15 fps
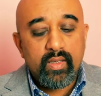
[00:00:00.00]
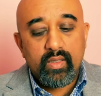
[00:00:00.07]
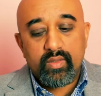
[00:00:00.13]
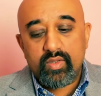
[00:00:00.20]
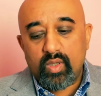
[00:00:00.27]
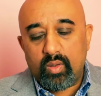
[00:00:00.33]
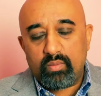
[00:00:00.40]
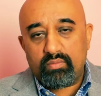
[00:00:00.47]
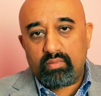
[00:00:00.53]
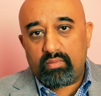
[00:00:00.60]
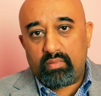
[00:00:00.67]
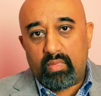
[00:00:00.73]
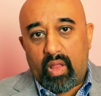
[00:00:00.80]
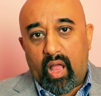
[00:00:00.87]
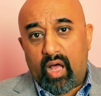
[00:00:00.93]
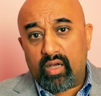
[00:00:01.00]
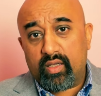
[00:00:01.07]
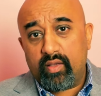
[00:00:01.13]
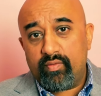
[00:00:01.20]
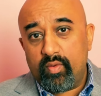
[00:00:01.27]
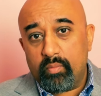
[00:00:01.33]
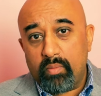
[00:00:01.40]
So I'll
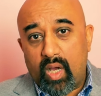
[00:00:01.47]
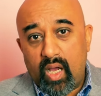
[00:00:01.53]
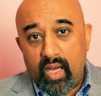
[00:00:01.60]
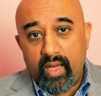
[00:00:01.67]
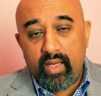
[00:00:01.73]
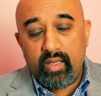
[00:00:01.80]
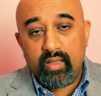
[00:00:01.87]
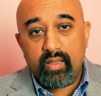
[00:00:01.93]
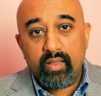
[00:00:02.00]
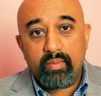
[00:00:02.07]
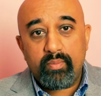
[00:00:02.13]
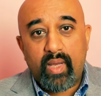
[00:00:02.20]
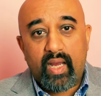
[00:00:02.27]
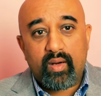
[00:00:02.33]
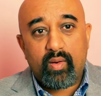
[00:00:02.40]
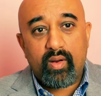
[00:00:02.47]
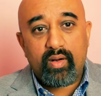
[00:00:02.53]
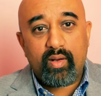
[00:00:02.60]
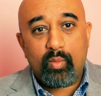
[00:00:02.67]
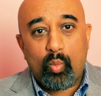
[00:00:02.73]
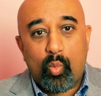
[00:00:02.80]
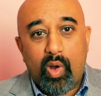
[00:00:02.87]
give you my
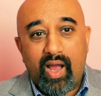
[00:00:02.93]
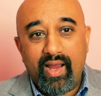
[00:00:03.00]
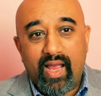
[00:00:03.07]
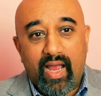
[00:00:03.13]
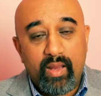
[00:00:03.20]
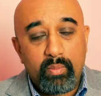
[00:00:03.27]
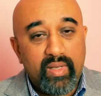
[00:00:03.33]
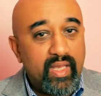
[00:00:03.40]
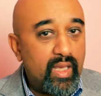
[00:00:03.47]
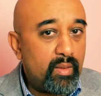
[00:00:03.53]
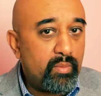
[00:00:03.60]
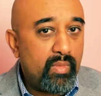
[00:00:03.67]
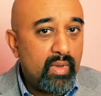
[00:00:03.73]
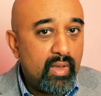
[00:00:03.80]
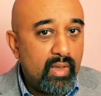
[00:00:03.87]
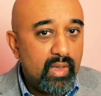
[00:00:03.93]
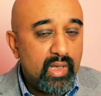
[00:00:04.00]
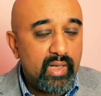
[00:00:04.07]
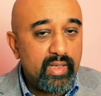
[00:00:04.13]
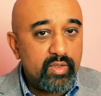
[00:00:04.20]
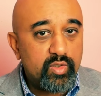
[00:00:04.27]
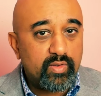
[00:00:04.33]
background and why I became
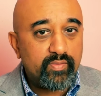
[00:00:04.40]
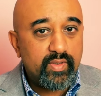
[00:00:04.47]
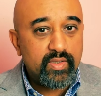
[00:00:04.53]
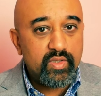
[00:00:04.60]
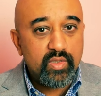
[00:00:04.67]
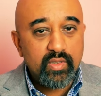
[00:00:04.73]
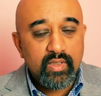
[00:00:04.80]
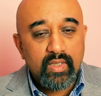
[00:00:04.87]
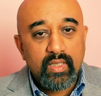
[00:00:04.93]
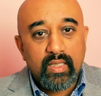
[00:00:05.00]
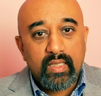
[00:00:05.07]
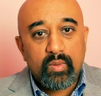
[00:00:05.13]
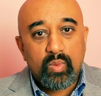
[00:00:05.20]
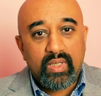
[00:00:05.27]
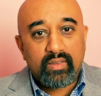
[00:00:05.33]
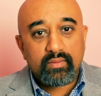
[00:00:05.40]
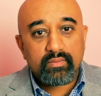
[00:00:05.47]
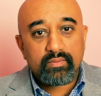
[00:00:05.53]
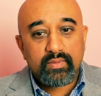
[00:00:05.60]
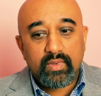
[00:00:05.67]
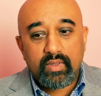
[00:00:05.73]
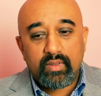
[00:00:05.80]
an angel investor.
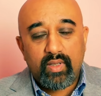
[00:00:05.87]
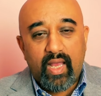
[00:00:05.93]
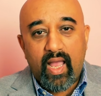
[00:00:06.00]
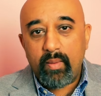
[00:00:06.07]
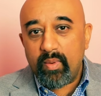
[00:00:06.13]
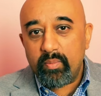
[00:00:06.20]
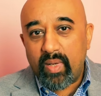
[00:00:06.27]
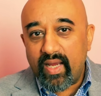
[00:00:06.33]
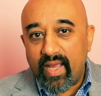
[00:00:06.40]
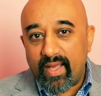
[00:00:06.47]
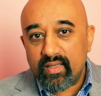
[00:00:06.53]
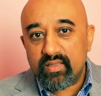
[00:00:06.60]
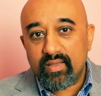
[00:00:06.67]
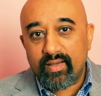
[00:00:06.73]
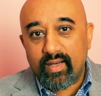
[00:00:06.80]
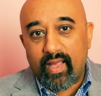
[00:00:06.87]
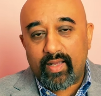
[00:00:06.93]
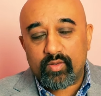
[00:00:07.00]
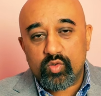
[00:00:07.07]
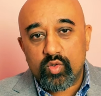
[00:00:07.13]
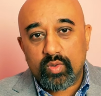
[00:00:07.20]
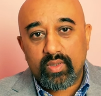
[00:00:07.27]
Well, it happened by accident
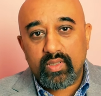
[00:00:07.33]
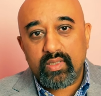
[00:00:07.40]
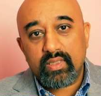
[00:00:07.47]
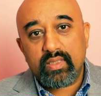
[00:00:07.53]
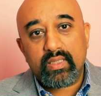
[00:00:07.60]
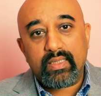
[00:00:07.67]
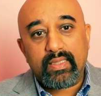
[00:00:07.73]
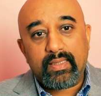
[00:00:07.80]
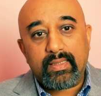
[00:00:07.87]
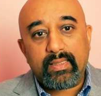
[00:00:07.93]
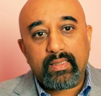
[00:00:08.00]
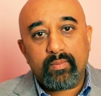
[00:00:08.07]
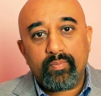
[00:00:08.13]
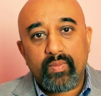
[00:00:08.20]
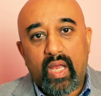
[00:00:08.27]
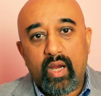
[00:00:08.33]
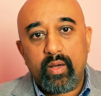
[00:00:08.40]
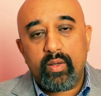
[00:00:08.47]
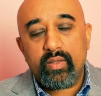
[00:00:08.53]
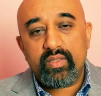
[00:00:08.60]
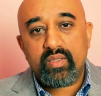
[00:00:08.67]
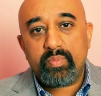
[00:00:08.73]
actually. Um,
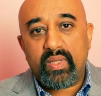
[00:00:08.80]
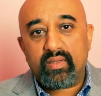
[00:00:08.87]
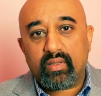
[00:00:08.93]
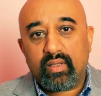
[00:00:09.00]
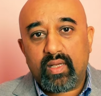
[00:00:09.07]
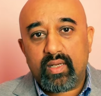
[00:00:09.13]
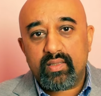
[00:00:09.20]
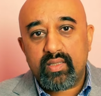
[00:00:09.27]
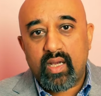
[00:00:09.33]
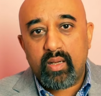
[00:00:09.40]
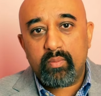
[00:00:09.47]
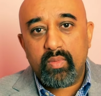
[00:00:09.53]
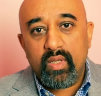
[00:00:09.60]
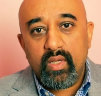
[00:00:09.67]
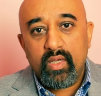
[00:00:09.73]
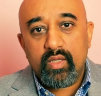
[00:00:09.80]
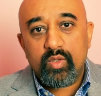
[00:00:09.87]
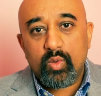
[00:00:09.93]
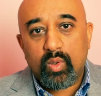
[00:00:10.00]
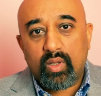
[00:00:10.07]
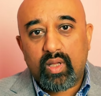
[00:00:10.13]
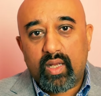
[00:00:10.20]
I spent a lot of time
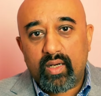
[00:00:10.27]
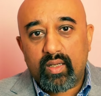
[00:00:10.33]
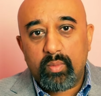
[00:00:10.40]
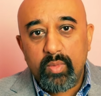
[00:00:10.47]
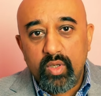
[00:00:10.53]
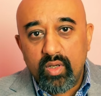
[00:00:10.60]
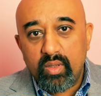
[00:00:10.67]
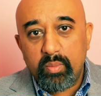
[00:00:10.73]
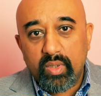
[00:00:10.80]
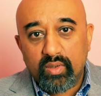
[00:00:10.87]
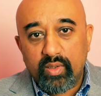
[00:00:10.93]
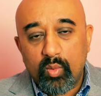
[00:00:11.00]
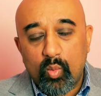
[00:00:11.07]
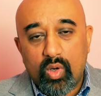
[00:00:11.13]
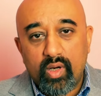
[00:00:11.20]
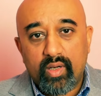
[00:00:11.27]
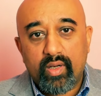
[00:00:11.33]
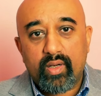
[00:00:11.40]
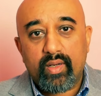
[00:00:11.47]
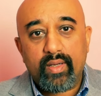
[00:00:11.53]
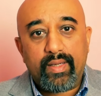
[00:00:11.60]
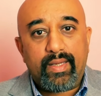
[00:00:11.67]
doing a lot of community building work
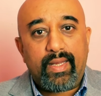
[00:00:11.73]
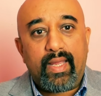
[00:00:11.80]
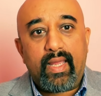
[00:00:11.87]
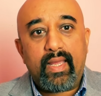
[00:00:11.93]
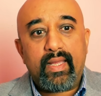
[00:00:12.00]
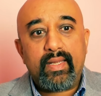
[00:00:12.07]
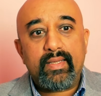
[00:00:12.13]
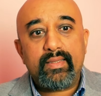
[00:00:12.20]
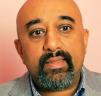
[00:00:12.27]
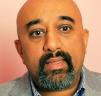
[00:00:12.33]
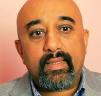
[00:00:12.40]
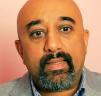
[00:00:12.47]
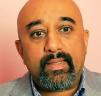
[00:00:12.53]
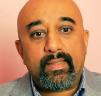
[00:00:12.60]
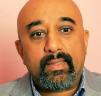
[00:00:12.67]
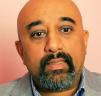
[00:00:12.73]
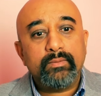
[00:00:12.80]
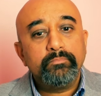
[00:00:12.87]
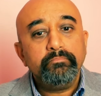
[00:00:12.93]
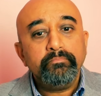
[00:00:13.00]
and uh,